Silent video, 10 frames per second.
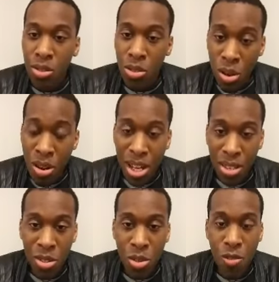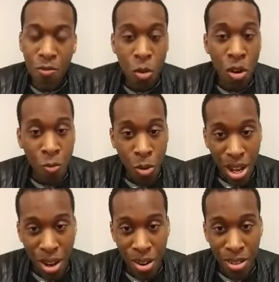turning it to
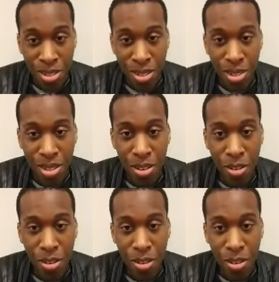440 hertz